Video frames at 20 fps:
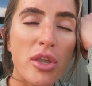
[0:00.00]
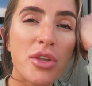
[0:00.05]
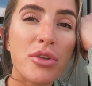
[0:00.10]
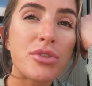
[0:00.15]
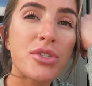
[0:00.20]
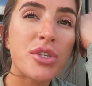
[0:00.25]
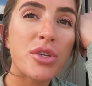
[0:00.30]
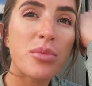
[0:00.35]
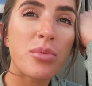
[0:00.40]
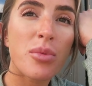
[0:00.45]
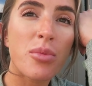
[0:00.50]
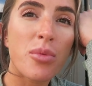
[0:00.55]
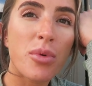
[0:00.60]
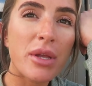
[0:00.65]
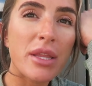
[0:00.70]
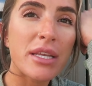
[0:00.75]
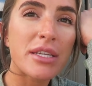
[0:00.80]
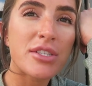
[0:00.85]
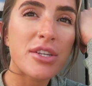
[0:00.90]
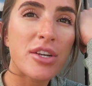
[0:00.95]
YouTube
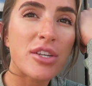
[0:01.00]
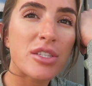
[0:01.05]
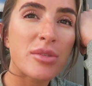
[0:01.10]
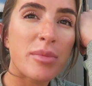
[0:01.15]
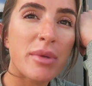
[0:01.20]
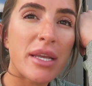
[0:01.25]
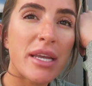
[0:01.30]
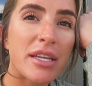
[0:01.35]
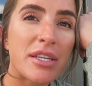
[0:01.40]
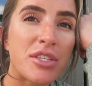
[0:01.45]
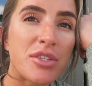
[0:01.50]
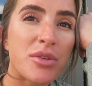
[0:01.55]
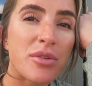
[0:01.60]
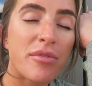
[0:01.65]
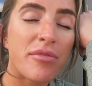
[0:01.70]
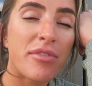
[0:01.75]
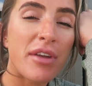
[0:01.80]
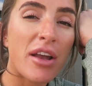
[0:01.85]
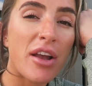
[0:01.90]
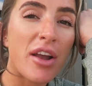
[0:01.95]
really turned me into
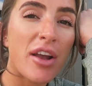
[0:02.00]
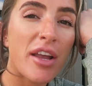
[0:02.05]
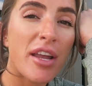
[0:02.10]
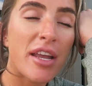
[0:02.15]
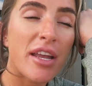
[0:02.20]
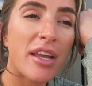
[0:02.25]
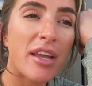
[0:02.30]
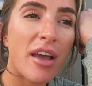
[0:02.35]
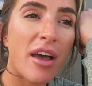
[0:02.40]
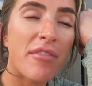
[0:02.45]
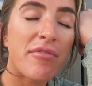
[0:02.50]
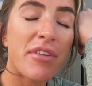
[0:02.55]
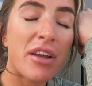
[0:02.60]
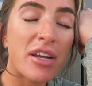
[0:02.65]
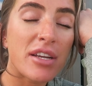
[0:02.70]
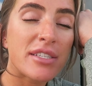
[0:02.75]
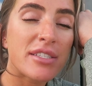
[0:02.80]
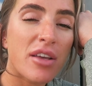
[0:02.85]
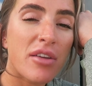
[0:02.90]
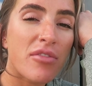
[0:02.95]
very a
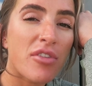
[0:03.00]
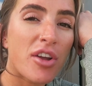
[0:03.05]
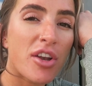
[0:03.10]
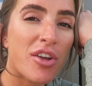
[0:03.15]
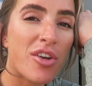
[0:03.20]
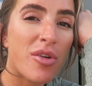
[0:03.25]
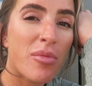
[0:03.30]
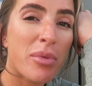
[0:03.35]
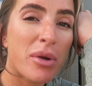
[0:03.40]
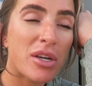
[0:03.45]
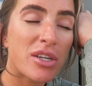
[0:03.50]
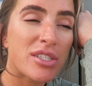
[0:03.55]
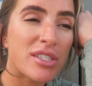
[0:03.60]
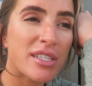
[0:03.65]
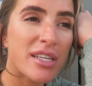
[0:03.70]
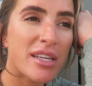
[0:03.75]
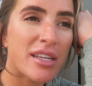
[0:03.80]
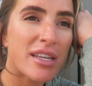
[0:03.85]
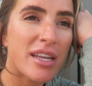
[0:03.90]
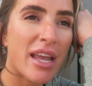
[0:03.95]
very self-critical
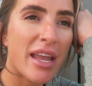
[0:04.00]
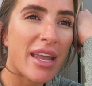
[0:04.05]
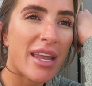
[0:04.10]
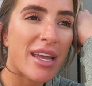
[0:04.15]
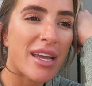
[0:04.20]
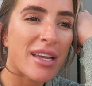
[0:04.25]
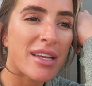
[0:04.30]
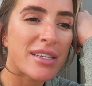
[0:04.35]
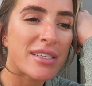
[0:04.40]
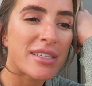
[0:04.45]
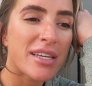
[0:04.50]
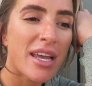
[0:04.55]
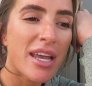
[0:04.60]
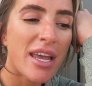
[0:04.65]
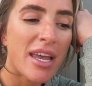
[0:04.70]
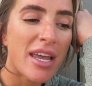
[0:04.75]
person and